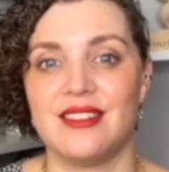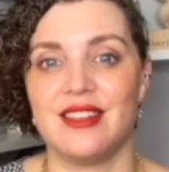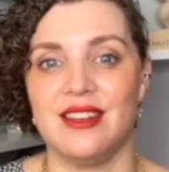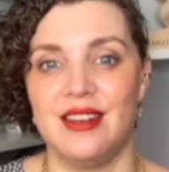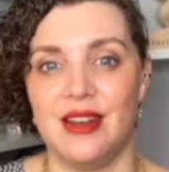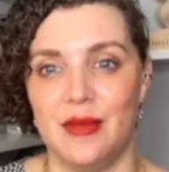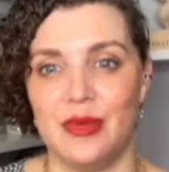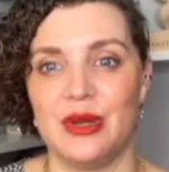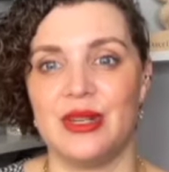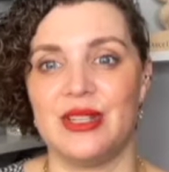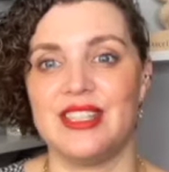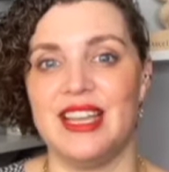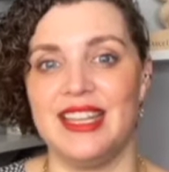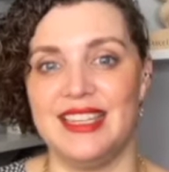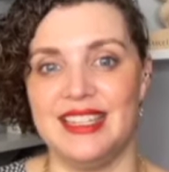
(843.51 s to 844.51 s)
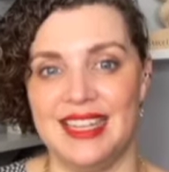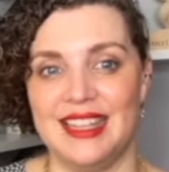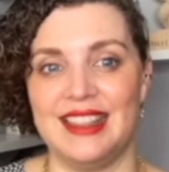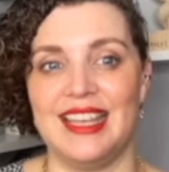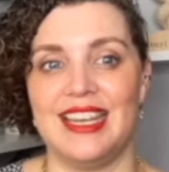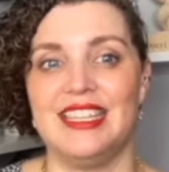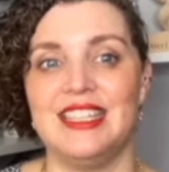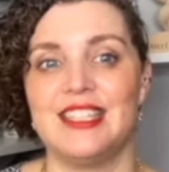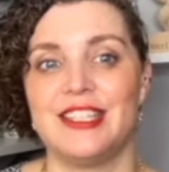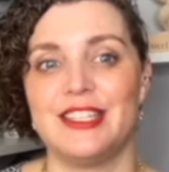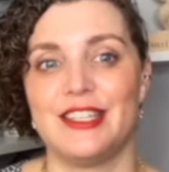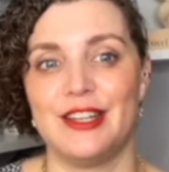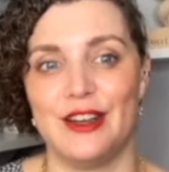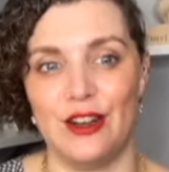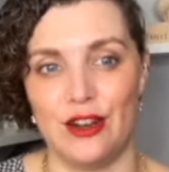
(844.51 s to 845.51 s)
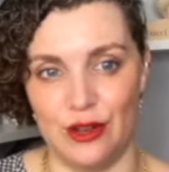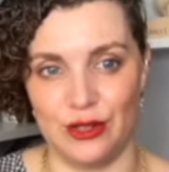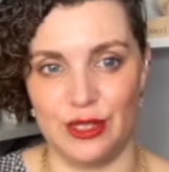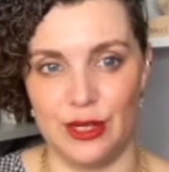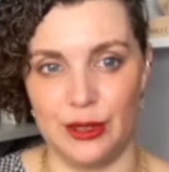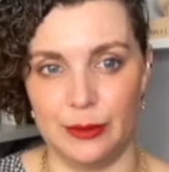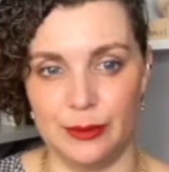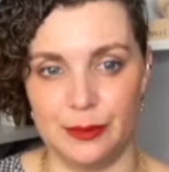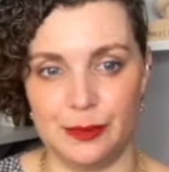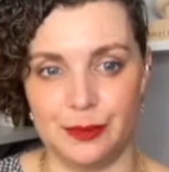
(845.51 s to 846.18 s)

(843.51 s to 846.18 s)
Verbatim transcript: numbers, and deadlines, also.